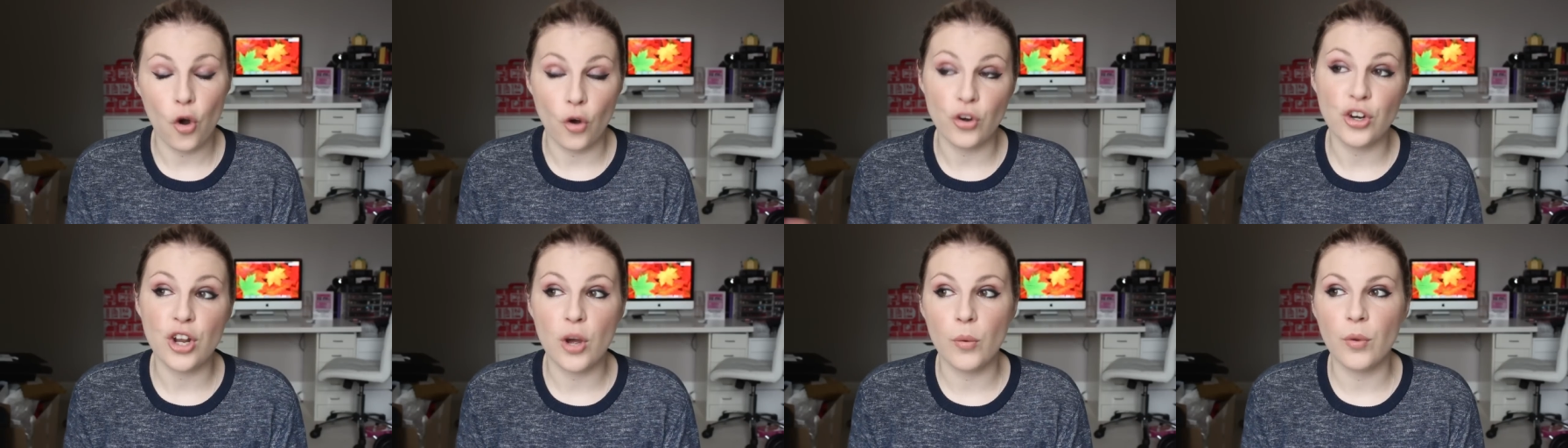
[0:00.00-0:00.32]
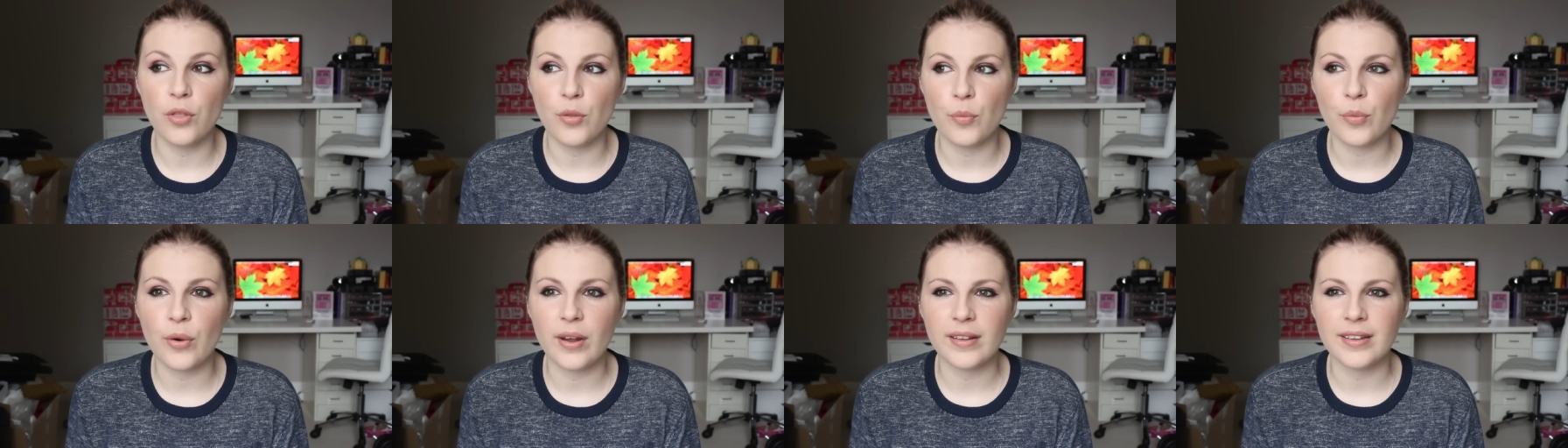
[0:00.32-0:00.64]
or
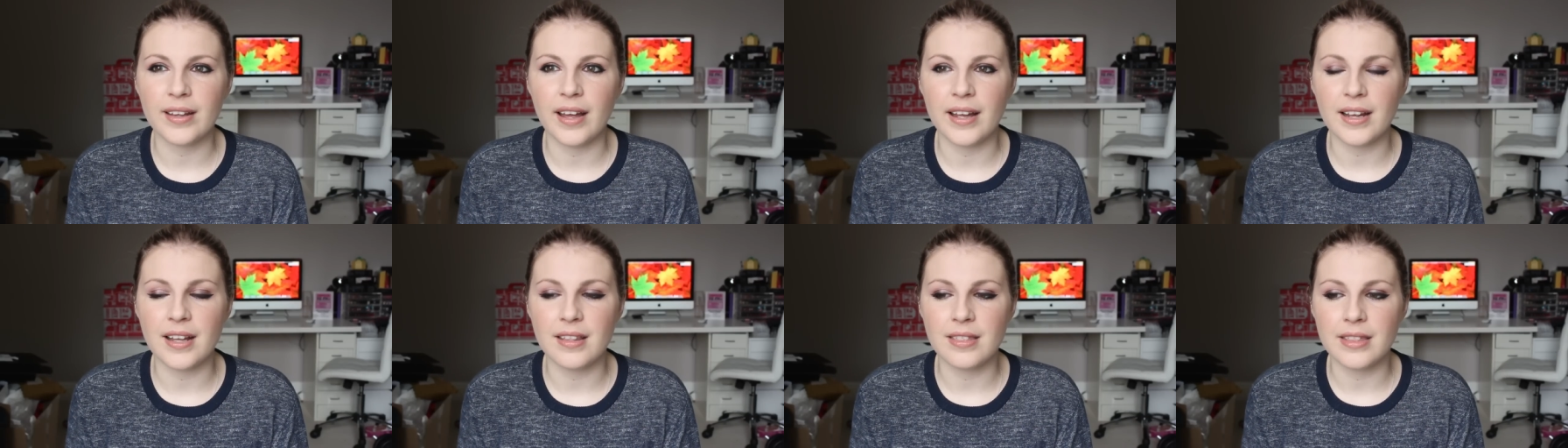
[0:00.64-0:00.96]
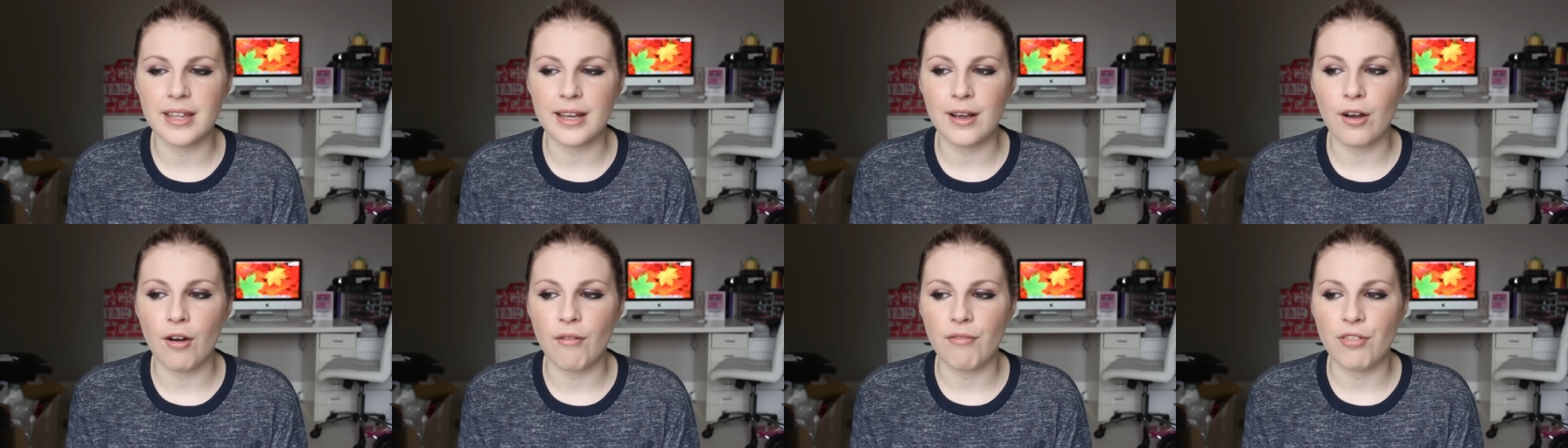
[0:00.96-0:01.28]
no other brand that I can
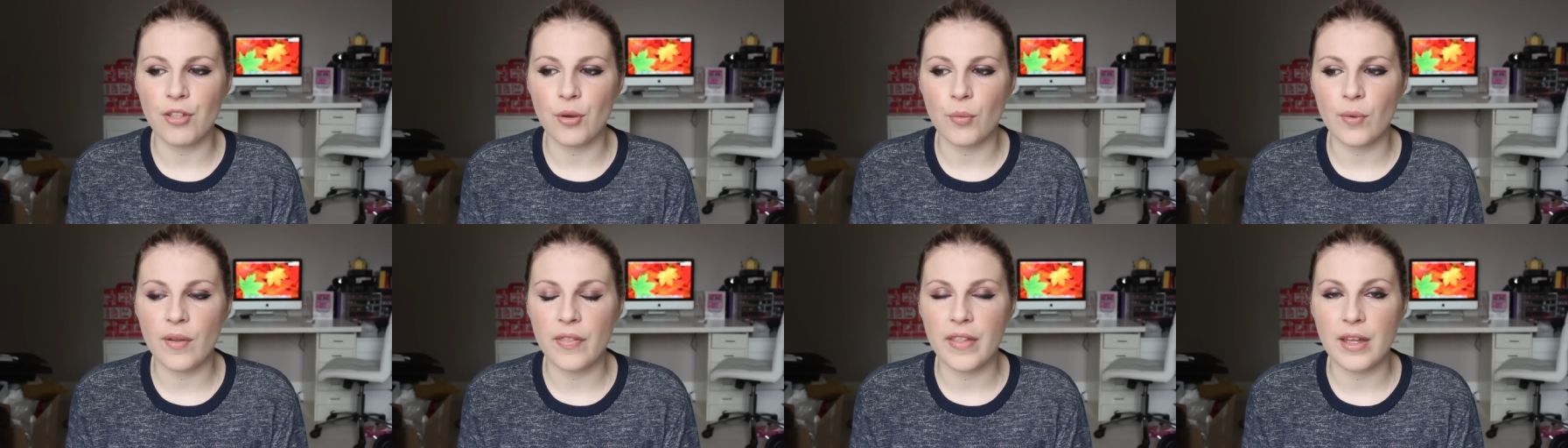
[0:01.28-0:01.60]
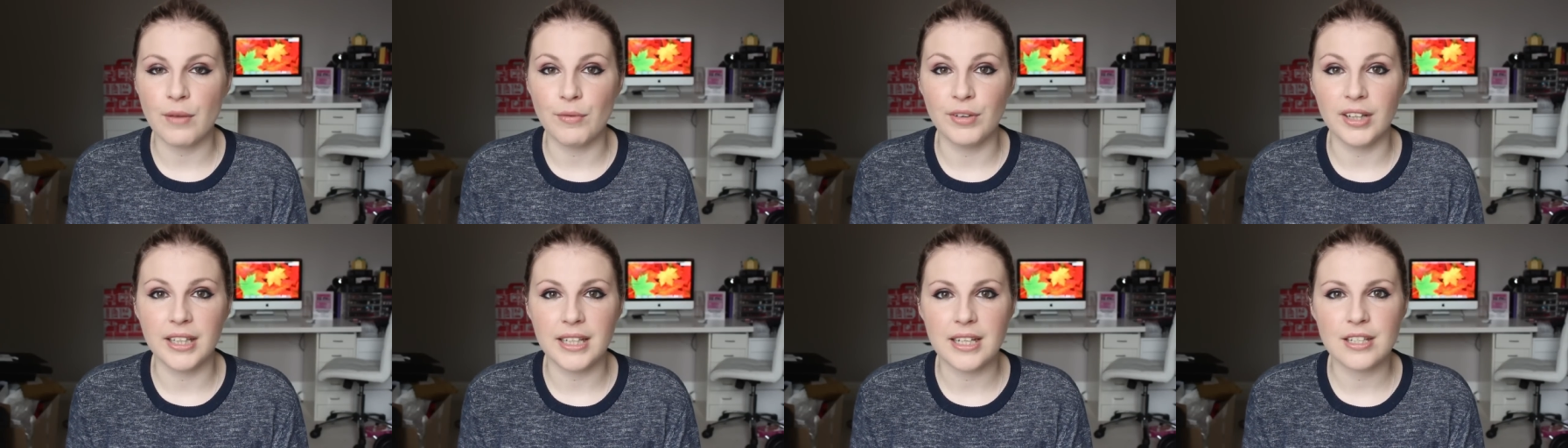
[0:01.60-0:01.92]
think of, that when
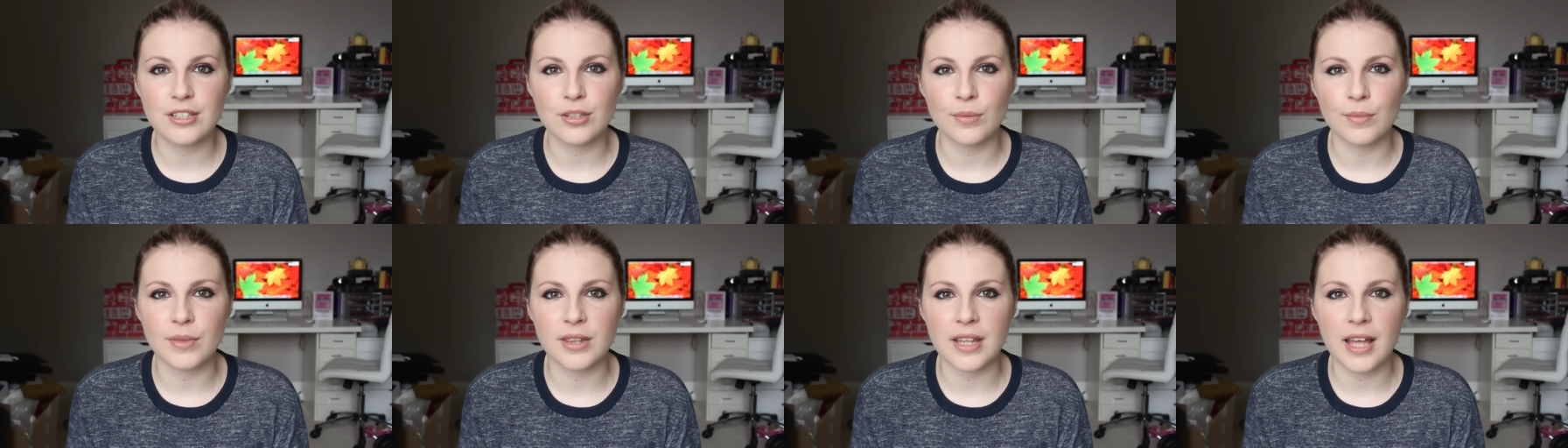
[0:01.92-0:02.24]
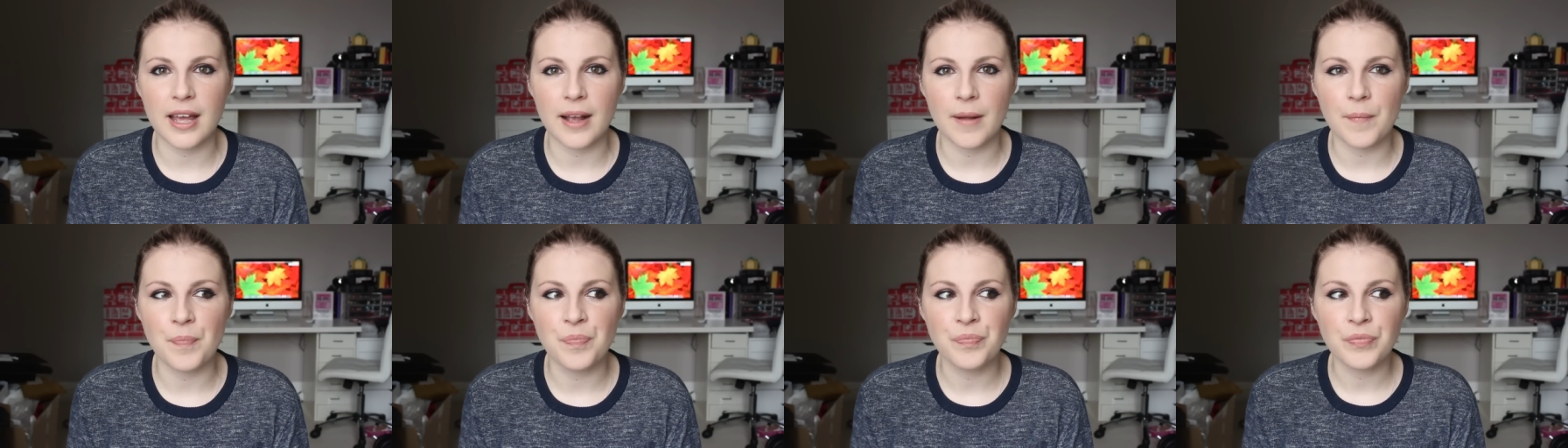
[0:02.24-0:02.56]
they release
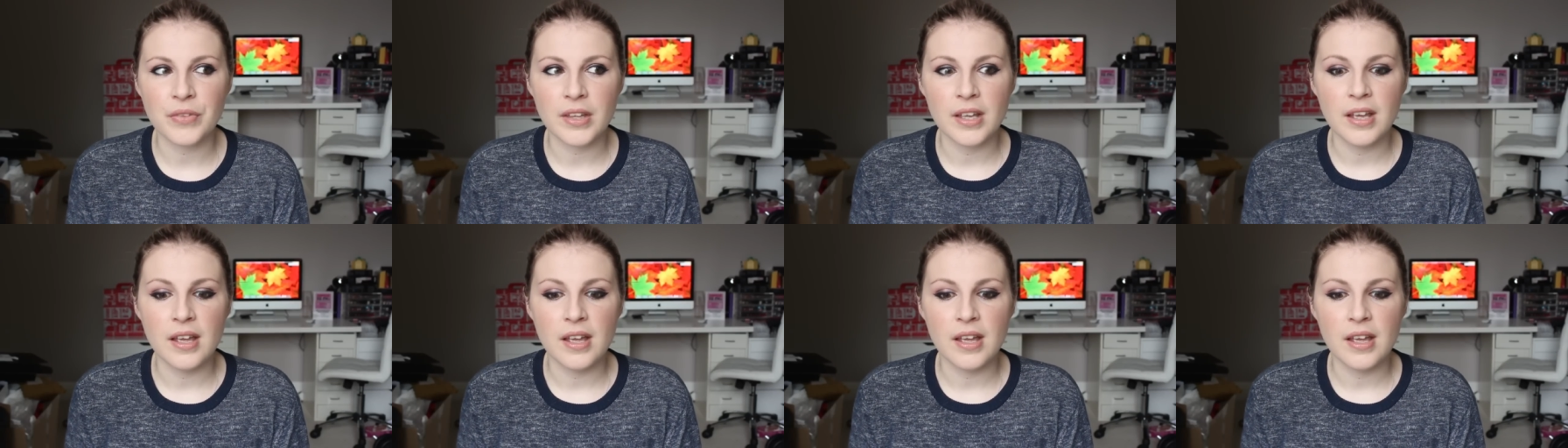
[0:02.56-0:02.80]
something